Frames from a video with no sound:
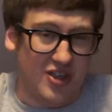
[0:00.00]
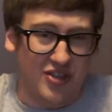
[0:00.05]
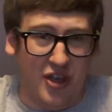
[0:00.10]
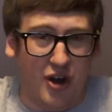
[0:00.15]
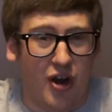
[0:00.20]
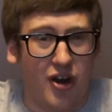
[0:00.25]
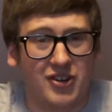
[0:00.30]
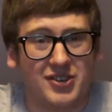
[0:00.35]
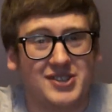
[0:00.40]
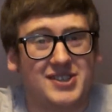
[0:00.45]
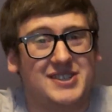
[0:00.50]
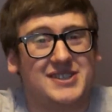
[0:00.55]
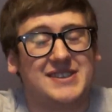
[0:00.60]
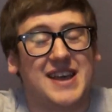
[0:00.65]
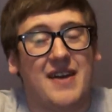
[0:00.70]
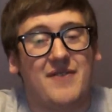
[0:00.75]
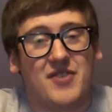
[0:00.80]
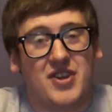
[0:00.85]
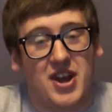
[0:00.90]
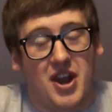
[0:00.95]
there are
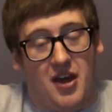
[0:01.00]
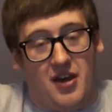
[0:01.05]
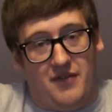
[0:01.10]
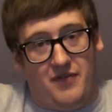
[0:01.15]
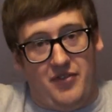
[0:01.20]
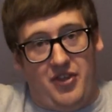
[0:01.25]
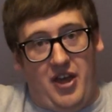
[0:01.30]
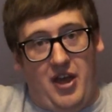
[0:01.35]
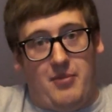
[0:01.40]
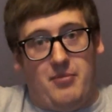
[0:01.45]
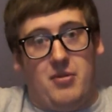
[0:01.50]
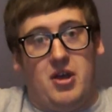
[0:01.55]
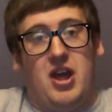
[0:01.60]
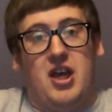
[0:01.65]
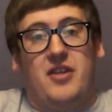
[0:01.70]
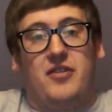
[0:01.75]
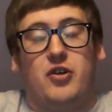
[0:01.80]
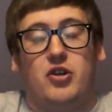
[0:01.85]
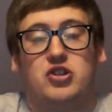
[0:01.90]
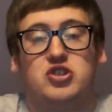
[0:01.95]
seven of them
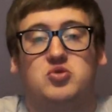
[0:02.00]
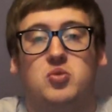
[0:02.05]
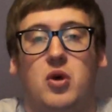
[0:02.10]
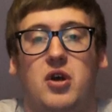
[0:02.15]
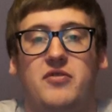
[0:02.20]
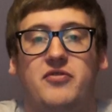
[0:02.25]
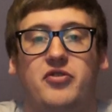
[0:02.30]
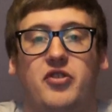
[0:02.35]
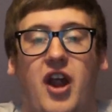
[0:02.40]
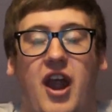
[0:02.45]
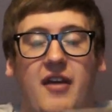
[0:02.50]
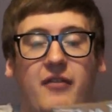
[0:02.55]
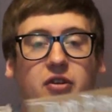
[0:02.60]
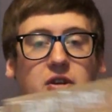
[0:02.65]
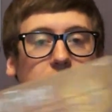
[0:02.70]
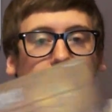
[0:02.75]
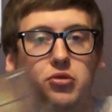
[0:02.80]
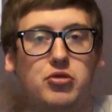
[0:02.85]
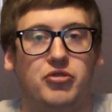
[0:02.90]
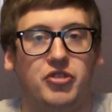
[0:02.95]
there's one for
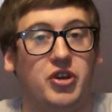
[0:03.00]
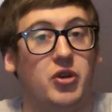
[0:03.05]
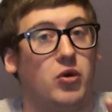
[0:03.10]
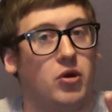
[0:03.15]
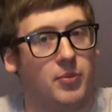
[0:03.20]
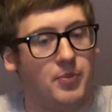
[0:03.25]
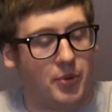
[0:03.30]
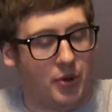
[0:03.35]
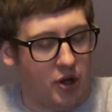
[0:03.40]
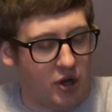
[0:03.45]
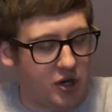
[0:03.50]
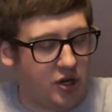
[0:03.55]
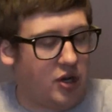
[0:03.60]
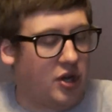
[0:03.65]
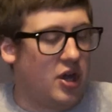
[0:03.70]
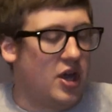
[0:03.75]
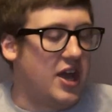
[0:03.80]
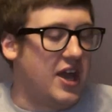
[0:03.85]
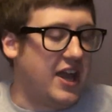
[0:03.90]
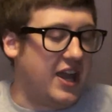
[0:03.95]
every movie or book
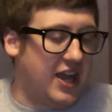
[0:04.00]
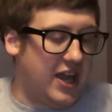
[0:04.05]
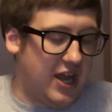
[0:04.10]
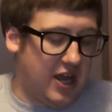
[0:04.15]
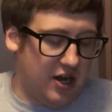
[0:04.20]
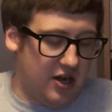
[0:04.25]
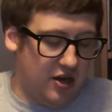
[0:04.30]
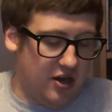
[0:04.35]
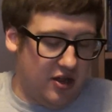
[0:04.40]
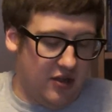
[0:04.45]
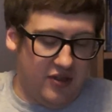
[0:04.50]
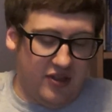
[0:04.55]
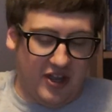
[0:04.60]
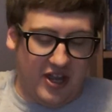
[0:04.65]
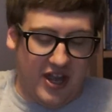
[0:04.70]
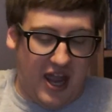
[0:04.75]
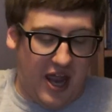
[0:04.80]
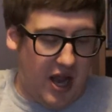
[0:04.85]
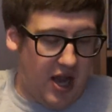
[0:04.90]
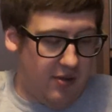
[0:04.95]
in the
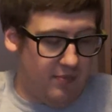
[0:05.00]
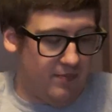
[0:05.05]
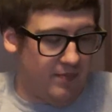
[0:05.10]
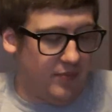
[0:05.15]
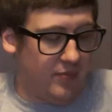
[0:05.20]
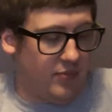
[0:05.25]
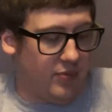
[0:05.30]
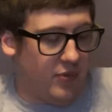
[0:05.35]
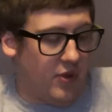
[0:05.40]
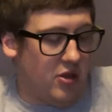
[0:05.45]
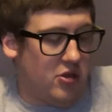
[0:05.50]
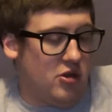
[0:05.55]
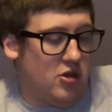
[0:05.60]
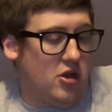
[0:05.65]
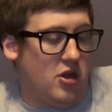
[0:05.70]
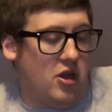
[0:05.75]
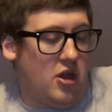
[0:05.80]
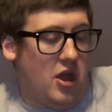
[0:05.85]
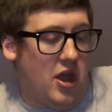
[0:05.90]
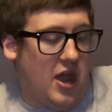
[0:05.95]
game
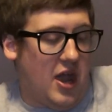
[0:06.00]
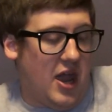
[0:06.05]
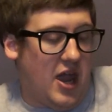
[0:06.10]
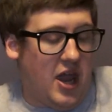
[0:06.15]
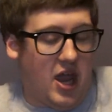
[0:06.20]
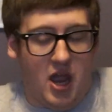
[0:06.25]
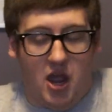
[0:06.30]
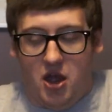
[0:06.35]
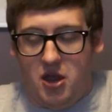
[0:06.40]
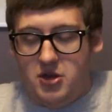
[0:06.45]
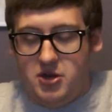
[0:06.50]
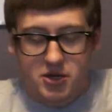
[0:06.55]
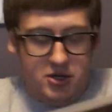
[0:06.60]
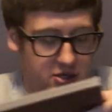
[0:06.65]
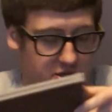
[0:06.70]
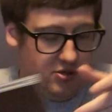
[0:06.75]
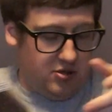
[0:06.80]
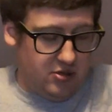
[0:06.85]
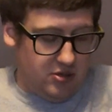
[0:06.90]
and